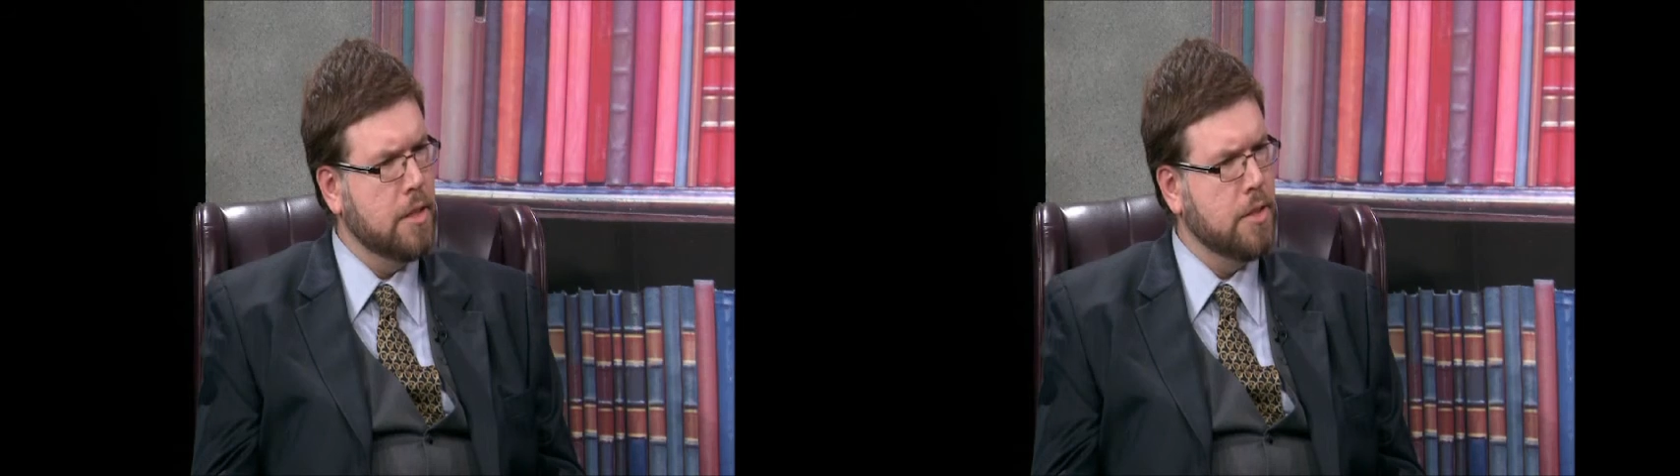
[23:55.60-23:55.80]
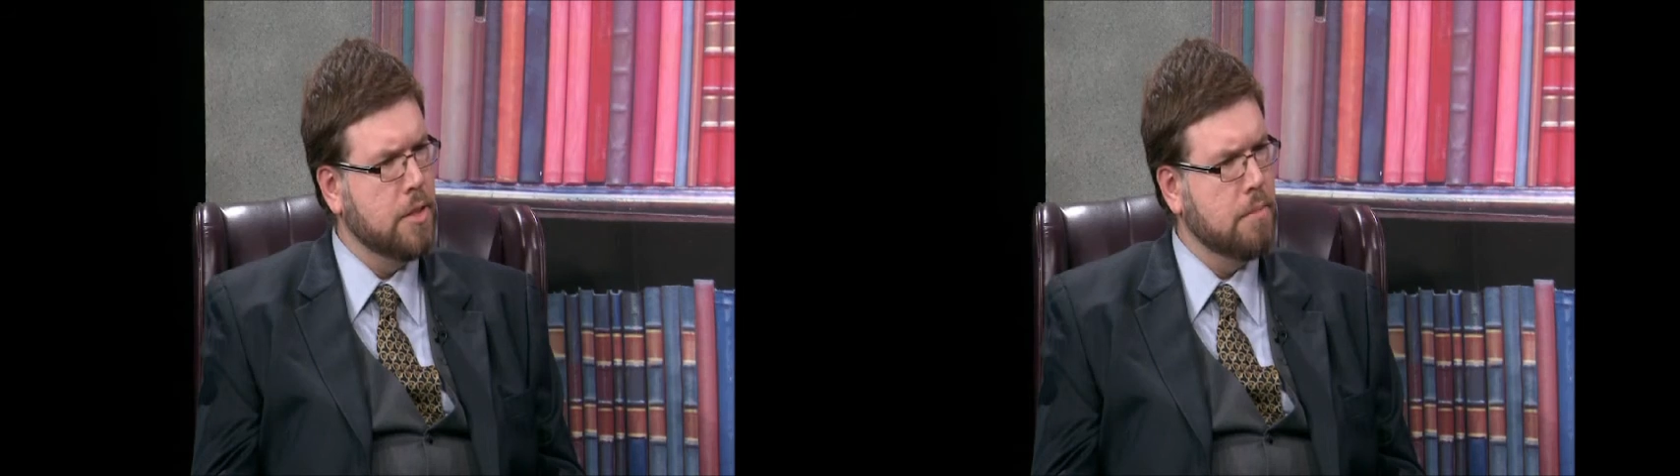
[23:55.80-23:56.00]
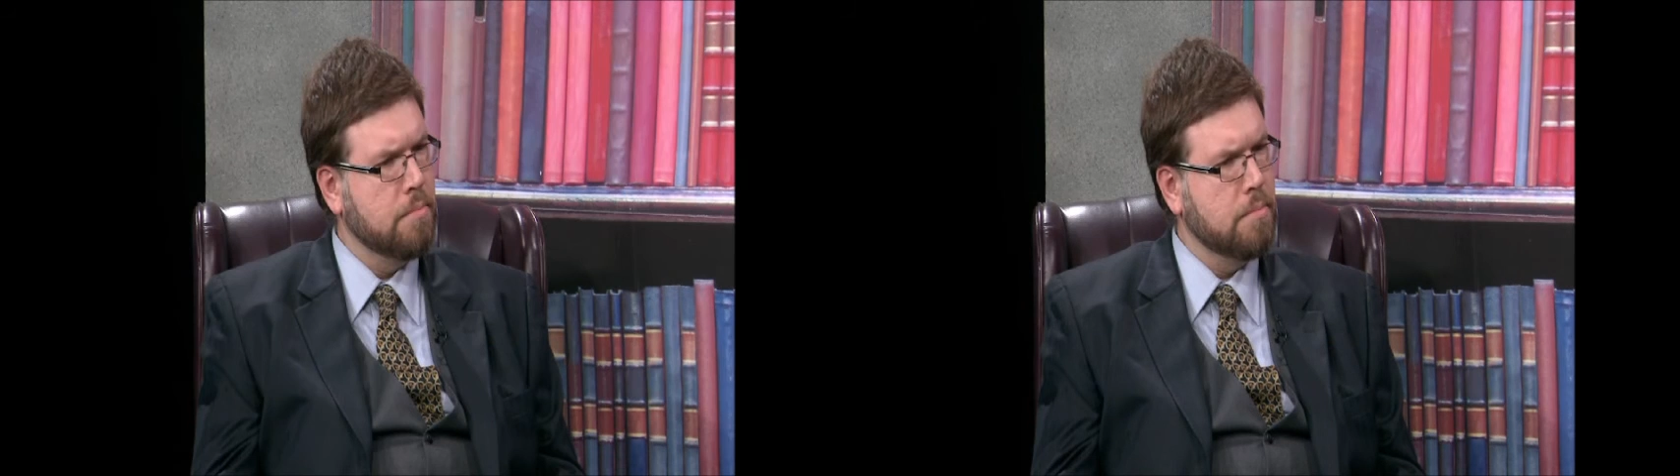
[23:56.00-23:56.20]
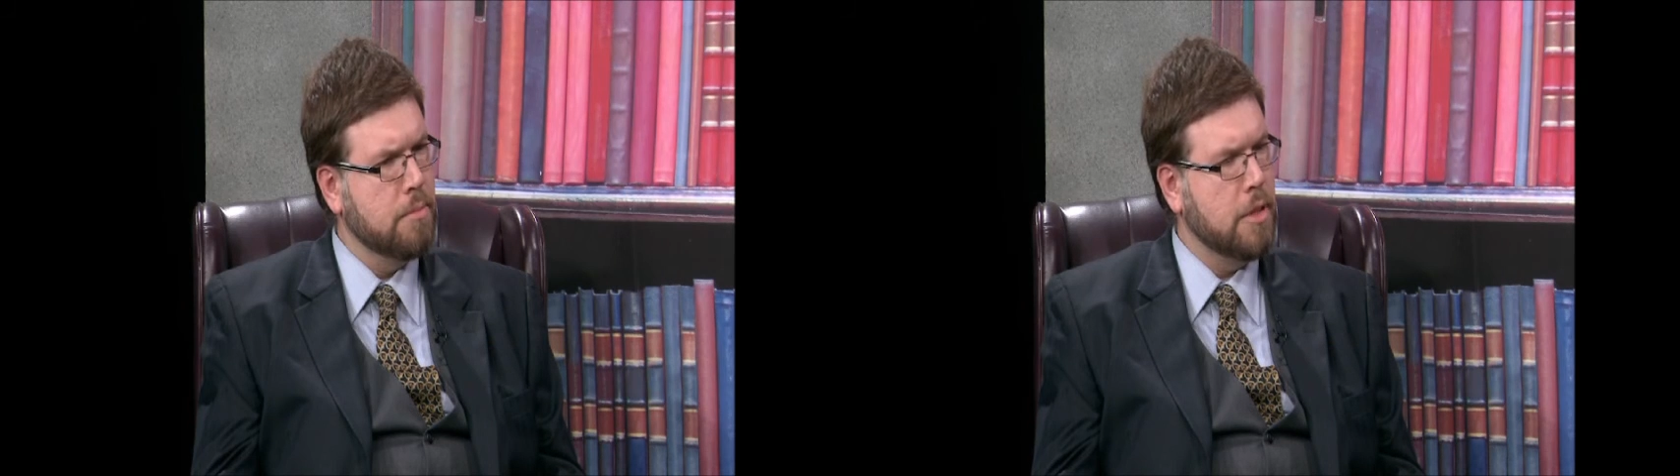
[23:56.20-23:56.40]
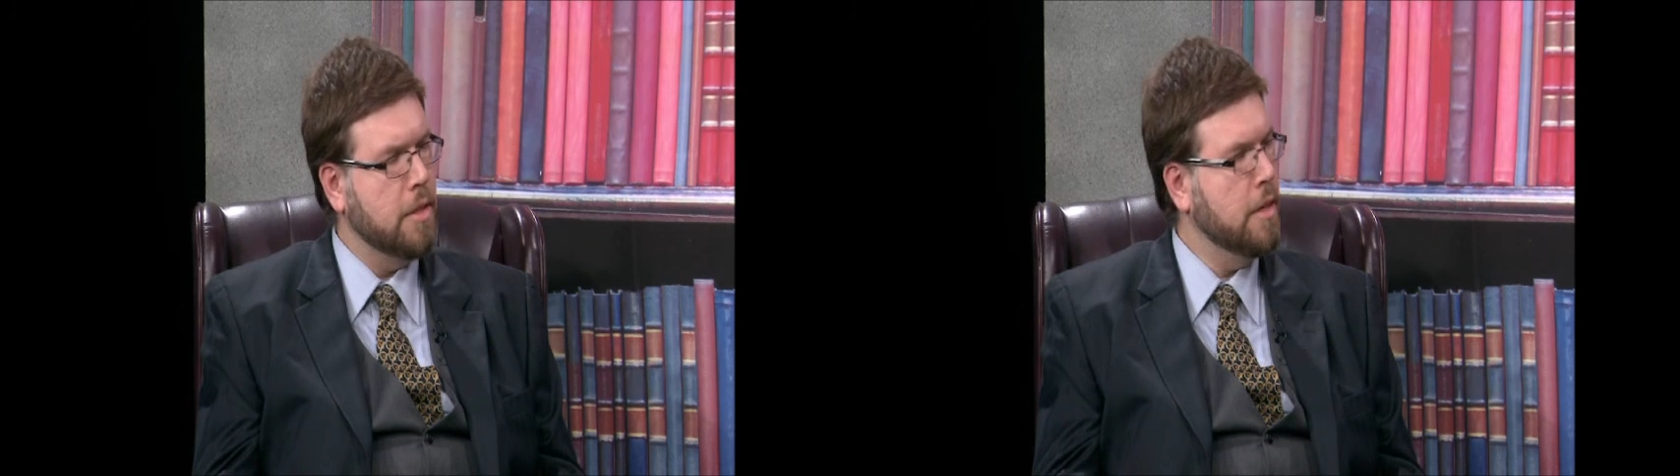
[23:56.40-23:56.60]
is
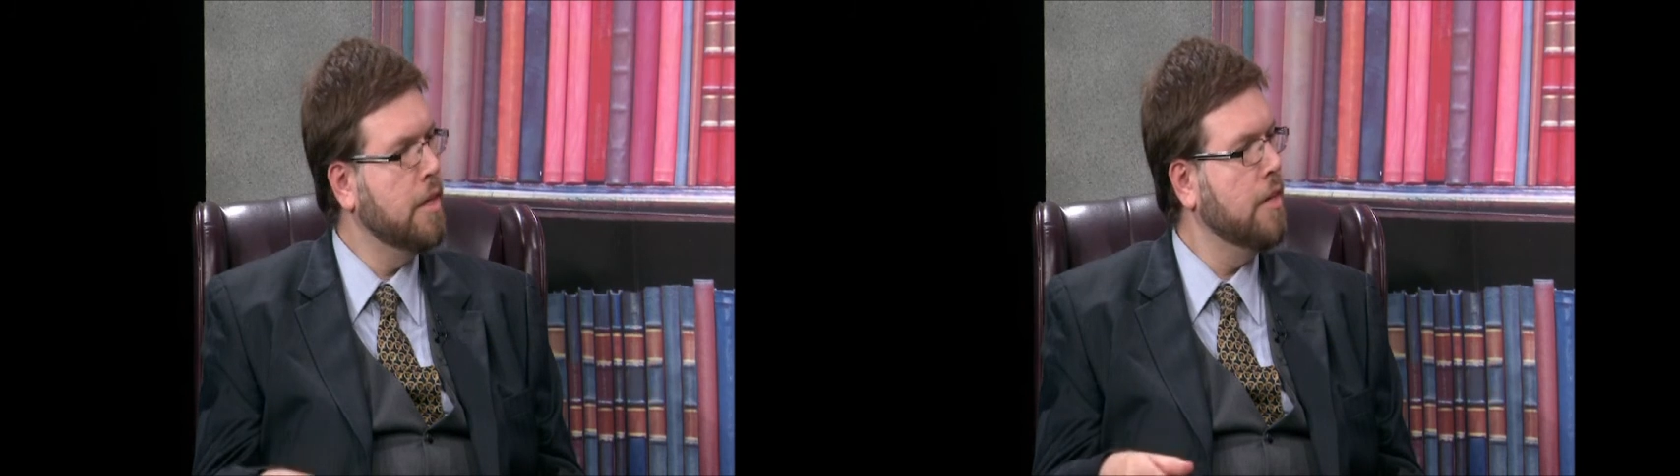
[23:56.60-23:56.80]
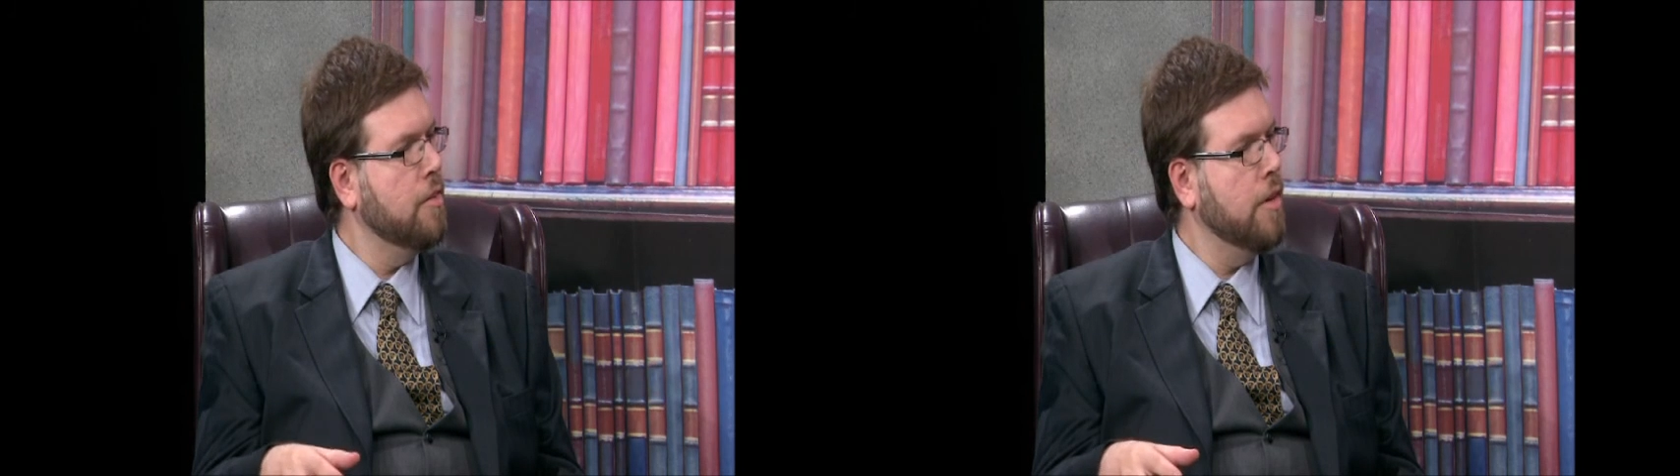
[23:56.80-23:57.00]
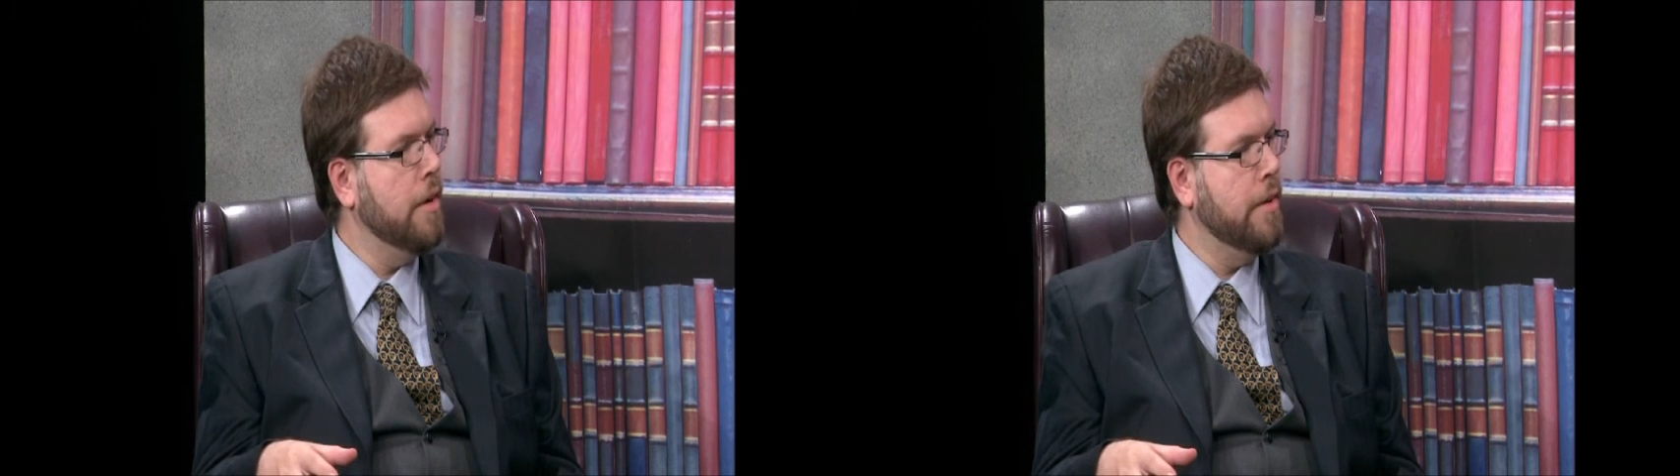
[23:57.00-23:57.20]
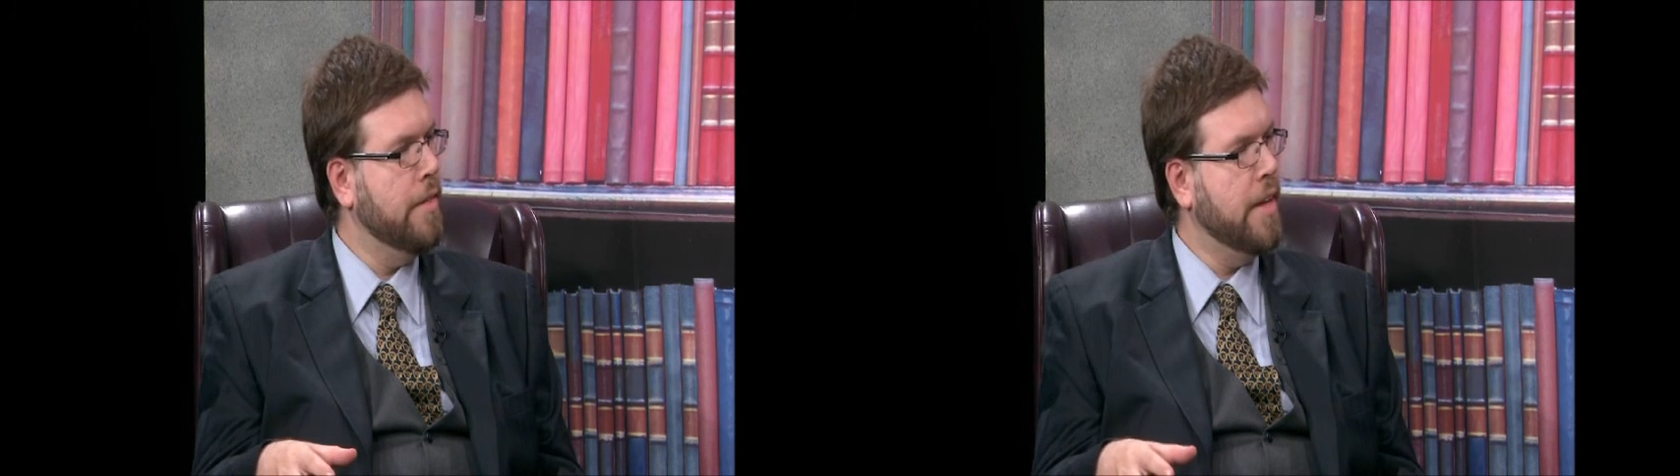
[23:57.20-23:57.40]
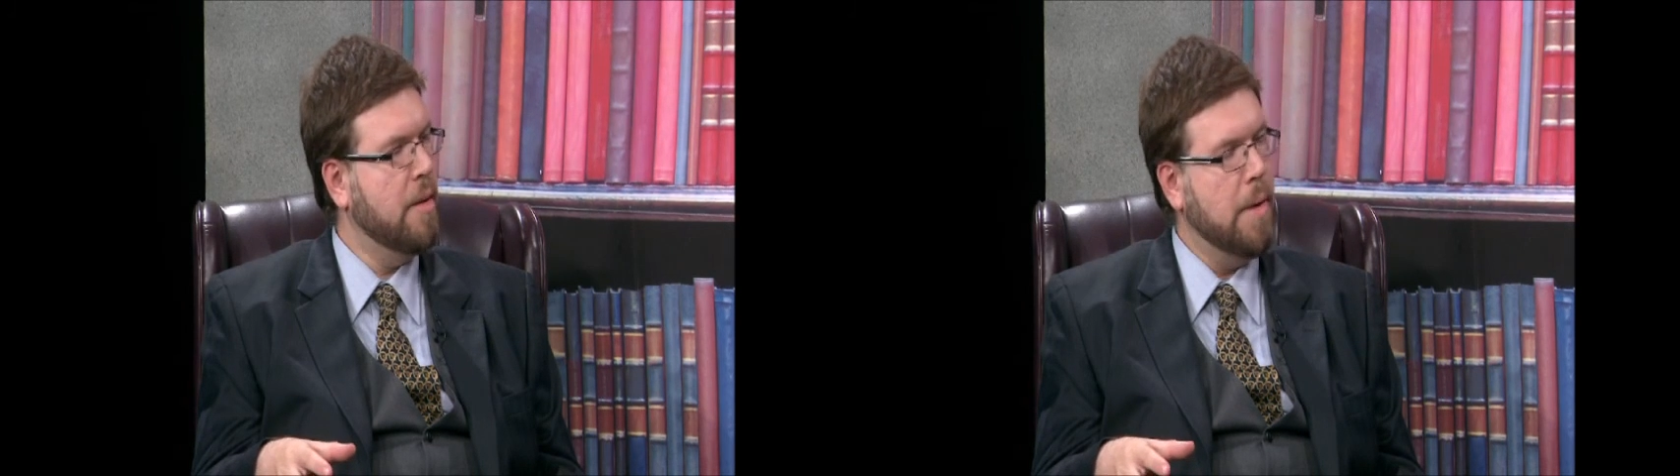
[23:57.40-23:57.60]
something to consider
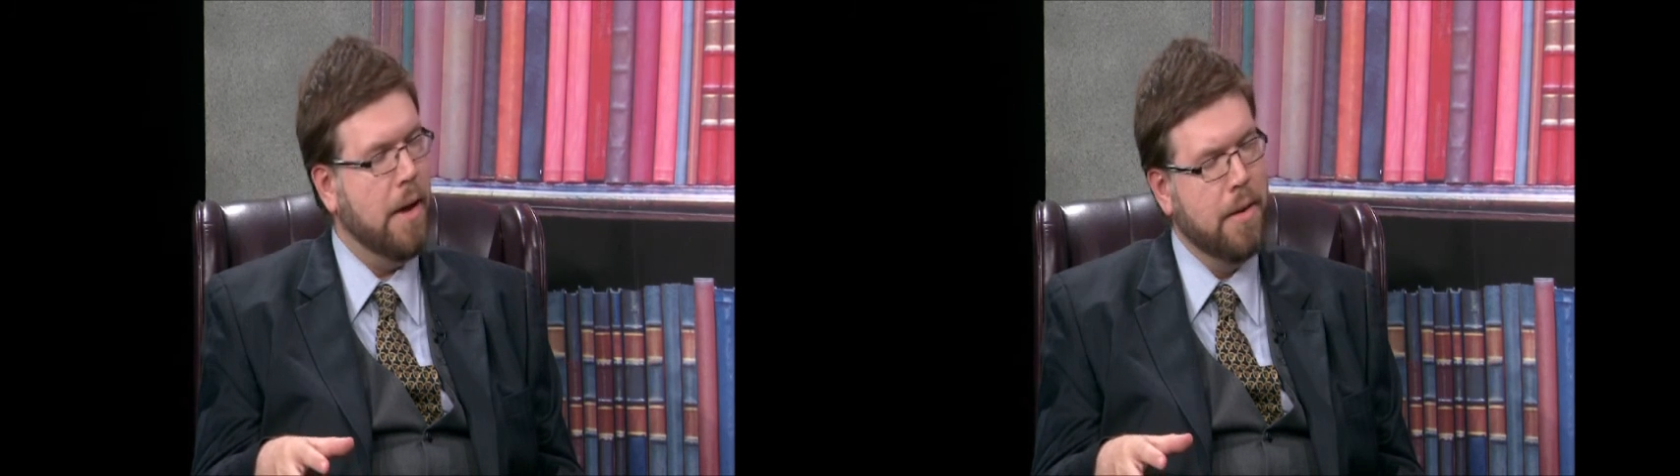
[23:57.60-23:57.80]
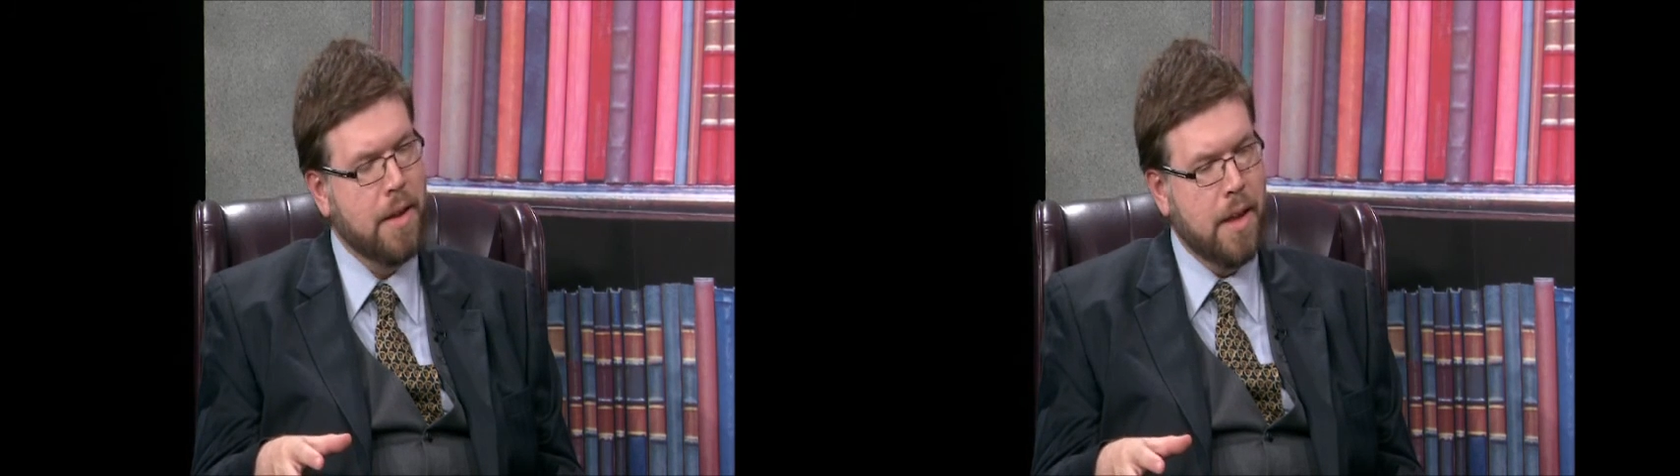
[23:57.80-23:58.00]
and think about,